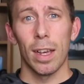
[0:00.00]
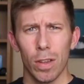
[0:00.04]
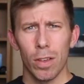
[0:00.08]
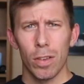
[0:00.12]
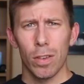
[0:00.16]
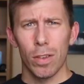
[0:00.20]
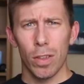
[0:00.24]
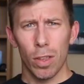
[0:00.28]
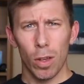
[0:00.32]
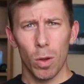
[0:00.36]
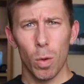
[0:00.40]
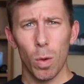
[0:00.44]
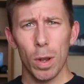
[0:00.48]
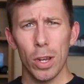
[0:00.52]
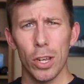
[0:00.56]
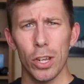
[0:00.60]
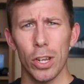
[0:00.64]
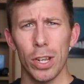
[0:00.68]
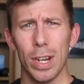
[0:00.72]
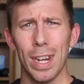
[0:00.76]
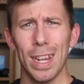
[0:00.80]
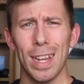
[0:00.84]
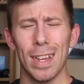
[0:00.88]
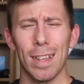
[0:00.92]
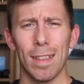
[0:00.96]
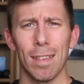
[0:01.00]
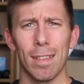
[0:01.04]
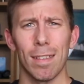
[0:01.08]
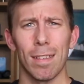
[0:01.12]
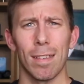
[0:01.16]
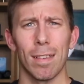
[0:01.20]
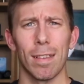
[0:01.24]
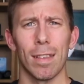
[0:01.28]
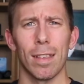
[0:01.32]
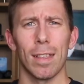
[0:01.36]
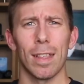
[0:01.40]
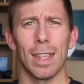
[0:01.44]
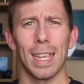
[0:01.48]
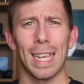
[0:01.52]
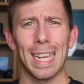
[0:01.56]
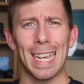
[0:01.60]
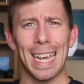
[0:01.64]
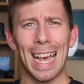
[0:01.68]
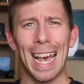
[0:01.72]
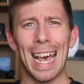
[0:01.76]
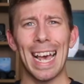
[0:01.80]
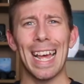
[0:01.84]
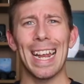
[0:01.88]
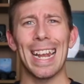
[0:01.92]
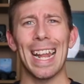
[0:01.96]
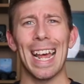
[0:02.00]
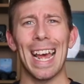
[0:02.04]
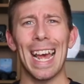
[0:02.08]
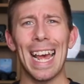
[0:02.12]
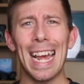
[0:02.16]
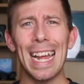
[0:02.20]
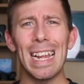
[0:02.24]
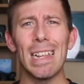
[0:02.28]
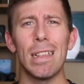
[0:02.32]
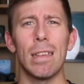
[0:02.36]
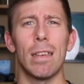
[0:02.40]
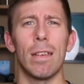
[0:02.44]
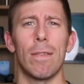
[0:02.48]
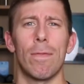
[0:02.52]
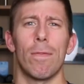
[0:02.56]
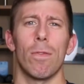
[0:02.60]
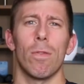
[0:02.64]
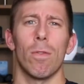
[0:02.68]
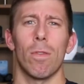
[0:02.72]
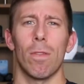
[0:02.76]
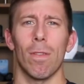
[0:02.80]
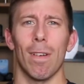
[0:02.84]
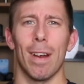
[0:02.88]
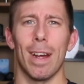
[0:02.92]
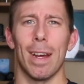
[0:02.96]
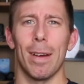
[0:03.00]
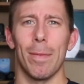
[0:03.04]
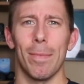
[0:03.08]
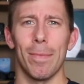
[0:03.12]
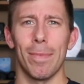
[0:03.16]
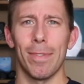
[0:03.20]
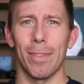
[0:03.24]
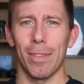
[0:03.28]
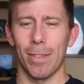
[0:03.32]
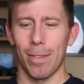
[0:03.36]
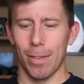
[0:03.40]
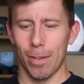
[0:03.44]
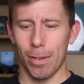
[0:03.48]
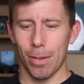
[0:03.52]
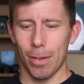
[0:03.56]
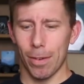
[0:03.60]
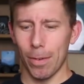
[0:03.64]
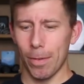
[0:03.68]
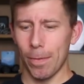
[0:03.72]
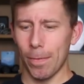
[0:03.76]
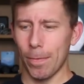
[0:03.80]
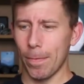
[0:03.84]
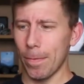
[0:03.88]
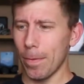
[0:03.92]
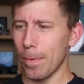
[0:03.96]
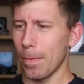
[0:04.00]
So the question is, can 84 grams of